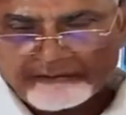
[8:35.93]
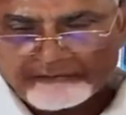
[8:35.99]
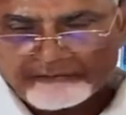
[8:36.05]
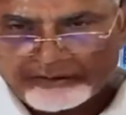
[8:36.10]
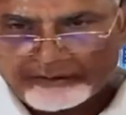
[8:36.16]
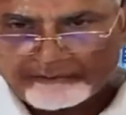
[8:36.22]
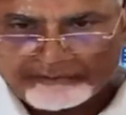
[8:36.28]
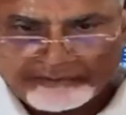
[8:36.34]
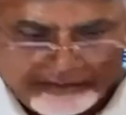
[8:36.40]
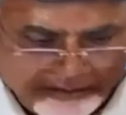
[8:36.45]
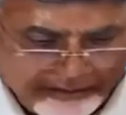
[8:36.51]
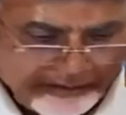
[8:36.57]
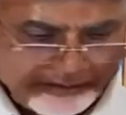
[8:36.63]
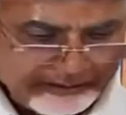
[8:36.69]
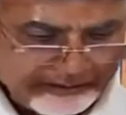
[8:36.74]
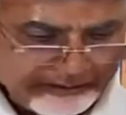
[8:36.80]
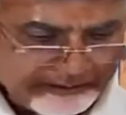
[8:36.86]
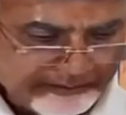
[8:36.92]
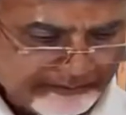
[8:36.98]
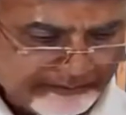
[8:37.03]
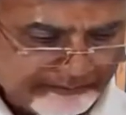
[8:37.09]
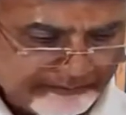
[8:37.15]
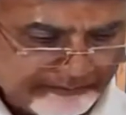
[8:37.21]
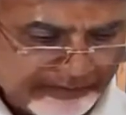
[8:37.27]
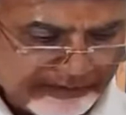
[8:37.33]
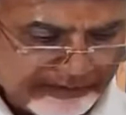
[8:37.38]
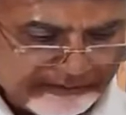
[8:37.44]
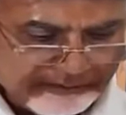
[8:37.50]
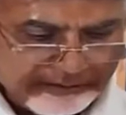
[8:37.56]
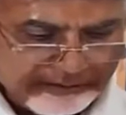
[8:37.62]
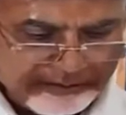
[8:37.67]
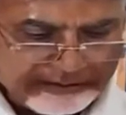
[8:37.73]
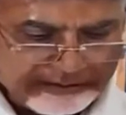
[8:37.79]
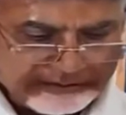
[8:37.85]
From there, my
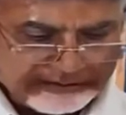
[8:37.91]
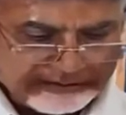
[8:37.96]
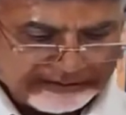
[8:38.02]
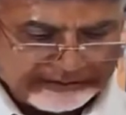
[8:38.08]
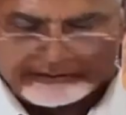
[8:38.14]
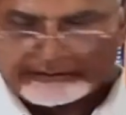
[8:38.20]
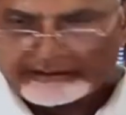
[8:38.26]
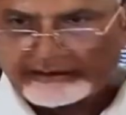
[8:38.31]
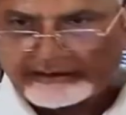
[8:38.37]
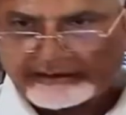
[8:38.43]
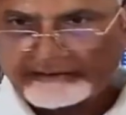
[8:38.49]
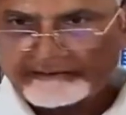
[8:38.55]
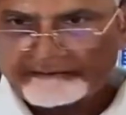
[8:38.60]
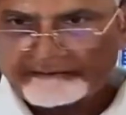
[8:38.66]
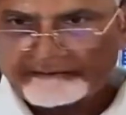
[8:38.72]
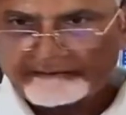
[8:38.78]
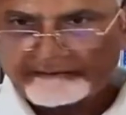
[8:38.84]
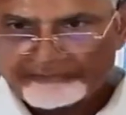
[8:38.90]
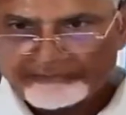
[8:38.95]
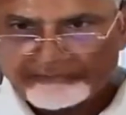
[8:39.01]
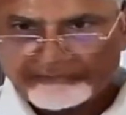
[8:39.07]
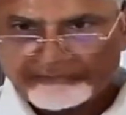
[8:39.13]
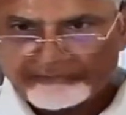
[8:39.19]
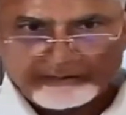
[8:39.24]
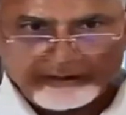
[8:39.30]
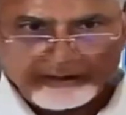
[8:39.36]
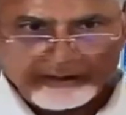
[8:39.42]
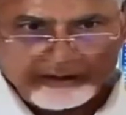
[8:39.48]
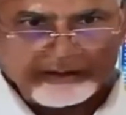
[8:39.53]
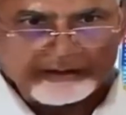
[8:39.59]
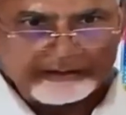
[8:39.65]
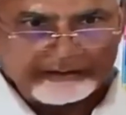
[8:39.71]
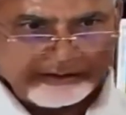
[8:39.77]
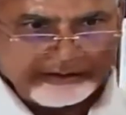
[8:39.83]
journey started. Then I
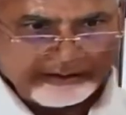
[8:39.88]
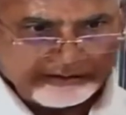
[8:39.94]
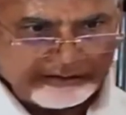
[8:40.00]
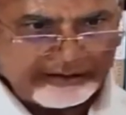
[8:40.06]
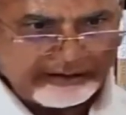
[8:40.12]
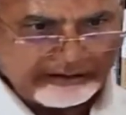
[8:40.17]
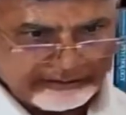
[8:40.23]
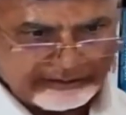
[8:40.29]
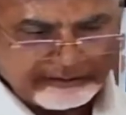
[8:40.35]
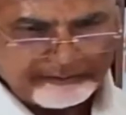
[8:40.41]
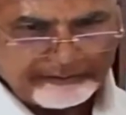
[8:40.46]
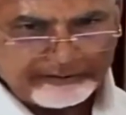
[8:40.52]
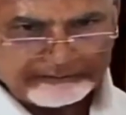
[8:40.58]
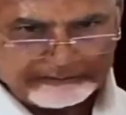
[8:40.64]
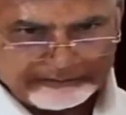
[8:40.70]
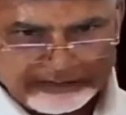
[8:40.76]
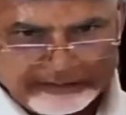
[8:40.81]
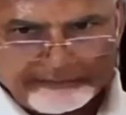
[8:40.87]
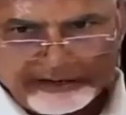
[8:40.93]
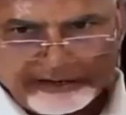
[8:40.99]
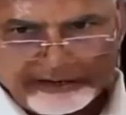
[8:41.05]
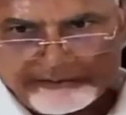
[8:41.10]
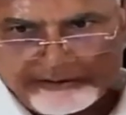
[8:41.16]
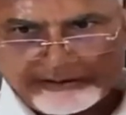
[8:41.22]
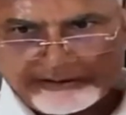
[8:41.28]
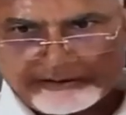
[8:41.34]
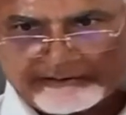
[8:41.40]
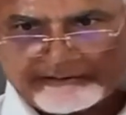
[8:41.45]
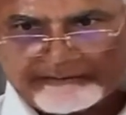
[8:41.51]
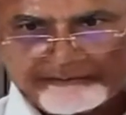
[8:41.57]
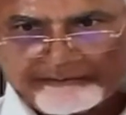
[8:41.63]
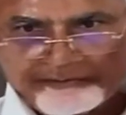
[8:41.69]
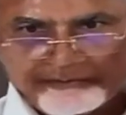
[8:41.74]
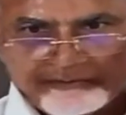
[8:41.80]
created Hyderabad, Cyberabad,
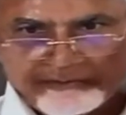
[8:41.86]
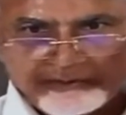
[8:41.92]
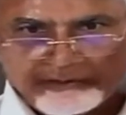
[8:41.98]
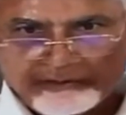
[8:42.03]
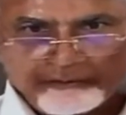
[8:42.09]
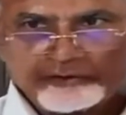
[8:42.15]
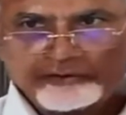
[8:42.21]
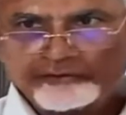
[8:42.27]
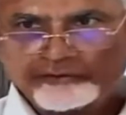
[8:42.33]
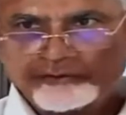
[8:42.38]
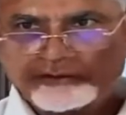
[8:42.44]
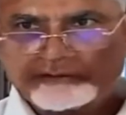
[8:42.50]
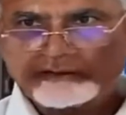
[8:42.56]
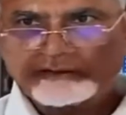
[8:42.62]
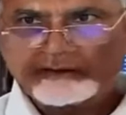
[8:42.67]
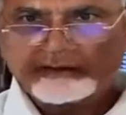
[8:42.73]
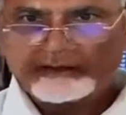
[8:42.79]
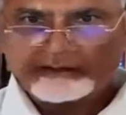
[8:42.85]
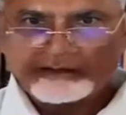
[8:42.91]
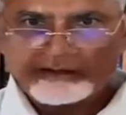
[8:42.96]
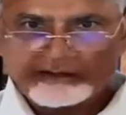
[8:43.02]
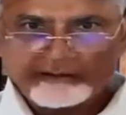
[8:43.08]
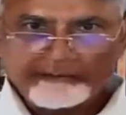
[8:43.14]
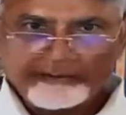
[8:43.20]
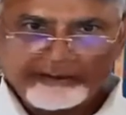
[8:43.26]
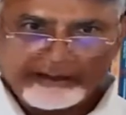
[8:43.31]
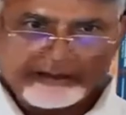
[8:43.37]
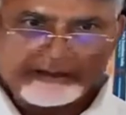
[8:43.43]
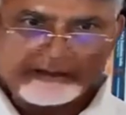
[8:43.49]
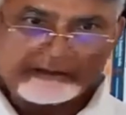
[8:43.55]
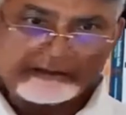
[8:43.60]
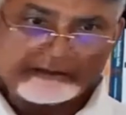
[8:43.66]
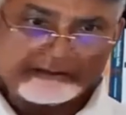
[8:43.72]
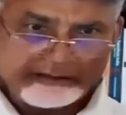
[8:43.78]
which was inaugurated by
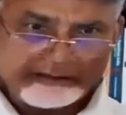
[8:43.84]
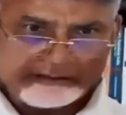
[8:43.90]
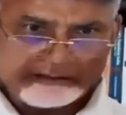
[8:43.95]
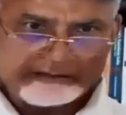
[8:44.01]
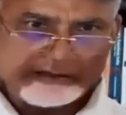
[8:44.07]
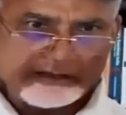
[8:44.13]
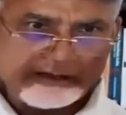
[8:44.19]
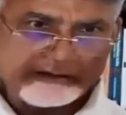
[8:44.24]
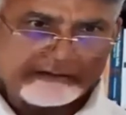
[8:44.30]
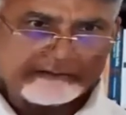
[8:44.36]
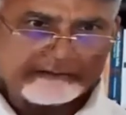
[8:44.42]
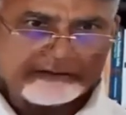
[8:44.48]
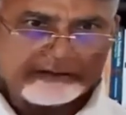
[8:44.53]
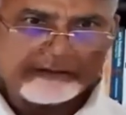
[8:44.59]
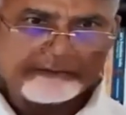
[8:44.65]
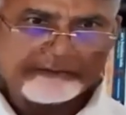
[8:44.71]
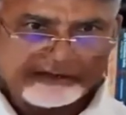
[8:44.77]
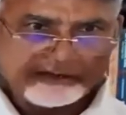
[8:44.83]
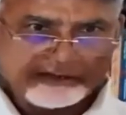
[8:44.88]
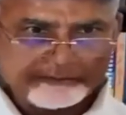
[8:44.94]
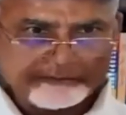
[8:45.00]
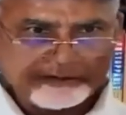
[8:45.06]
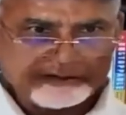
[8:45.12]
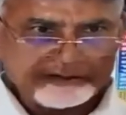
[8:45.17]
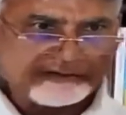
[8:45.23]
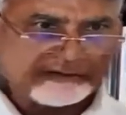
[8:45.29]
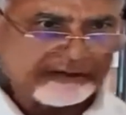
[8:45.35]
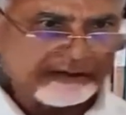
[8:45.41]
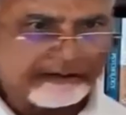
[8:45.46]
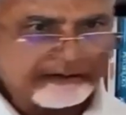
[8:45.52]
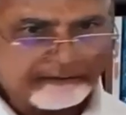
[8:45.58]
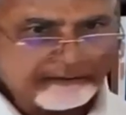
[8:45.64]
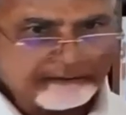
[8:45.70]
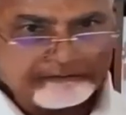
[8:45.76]
the then American
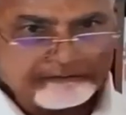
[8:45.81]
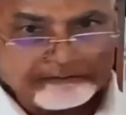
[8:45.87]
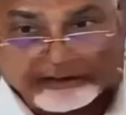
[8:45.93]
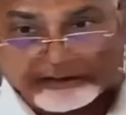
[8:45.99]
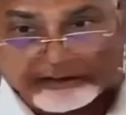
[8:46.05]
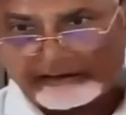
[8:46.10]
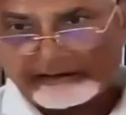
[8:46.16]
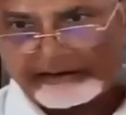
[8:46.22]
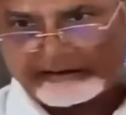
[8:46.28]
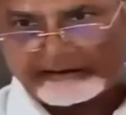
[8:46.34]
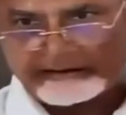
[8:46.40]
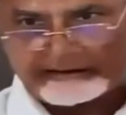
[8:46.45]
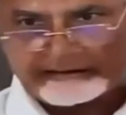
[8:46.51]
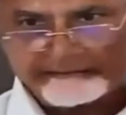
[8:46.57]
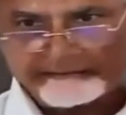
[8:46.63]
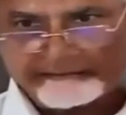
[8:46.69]
President Bill Clinton.